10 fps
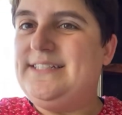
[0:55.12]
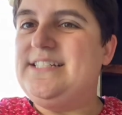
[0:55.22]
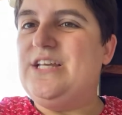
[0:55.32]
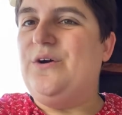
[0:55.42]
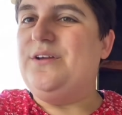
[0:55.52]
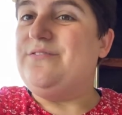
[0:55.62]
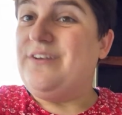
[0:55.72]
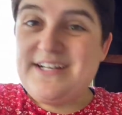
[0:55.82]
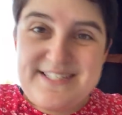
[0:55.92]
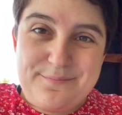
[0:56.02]
So it's
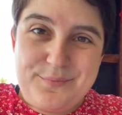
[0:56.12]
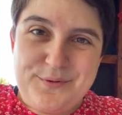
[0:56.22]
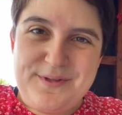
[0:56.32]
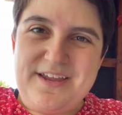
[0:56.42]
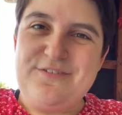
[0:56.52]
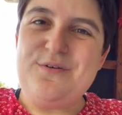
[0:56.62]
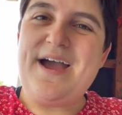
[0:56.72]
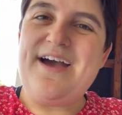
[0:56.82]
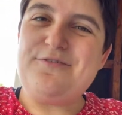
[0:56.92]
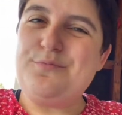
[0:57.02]
very simple. If you
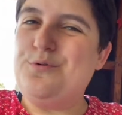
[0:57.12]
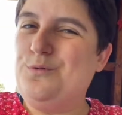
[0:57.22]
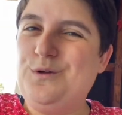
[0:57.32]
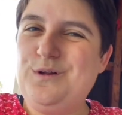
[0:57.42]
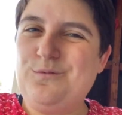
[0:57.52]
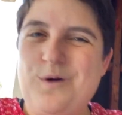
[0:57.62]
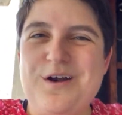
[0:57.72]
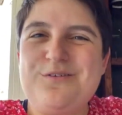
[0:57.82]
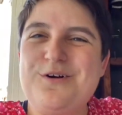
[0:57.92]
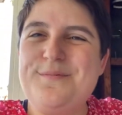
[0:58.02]
have a pool,
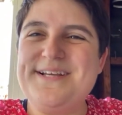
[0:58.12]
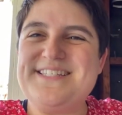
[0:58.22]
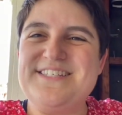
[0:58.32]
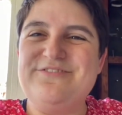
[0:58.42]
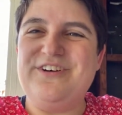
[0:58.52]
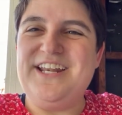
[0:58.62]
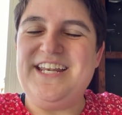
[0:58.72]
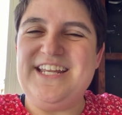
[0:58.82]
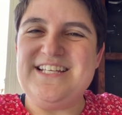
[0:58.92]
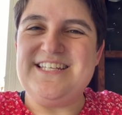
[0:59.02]
water aerobics is fun
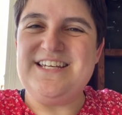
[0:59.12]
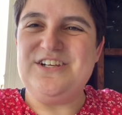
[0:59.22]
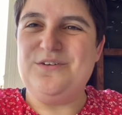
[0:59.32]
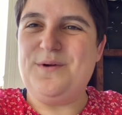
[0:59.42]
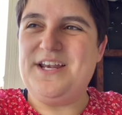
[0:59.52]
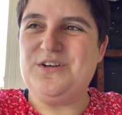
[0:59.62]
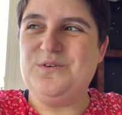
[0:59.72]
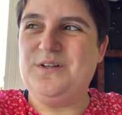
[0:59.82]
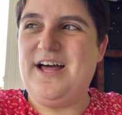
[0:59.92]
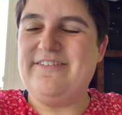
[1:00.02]
and easy, good way to
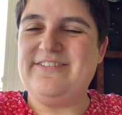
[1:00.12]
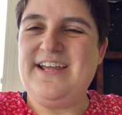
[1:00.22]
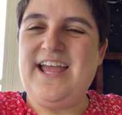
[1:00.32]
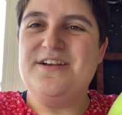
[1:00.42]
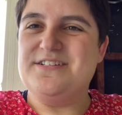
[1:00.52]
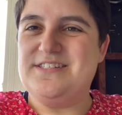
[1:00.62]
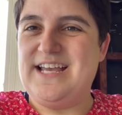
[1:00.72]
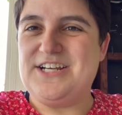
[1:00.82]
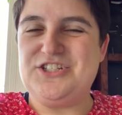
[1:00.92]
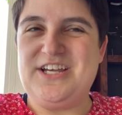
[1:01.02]
cool off. There's
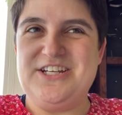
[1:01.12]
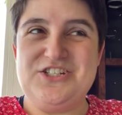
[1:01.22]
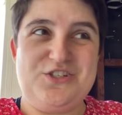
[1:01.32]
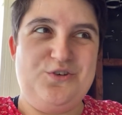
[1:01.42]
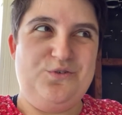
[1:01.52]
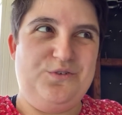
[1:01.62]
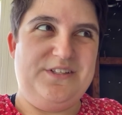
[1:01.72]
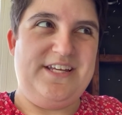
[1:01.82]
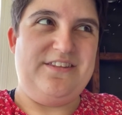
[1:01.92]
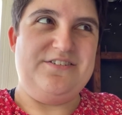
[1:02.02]
actually, I just
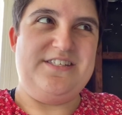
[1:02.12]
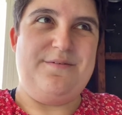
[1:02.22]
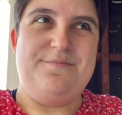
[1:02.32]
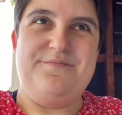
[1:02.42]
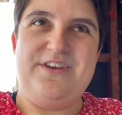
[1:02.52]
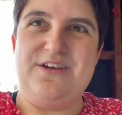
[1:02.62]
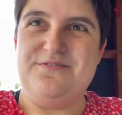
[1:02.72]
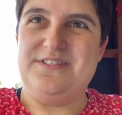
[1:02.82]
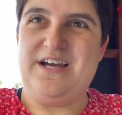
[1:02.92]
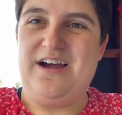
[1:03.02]
Googled it. There's some
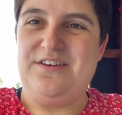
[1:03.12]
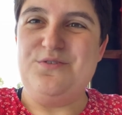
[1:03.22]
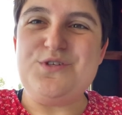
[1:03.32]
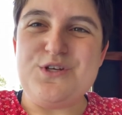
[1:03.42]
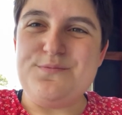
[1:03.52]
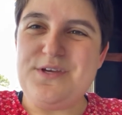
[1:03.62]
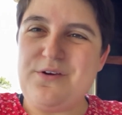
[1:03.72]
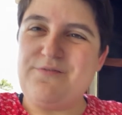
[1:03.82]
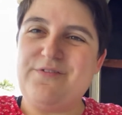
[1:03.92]
videos on YouTube you can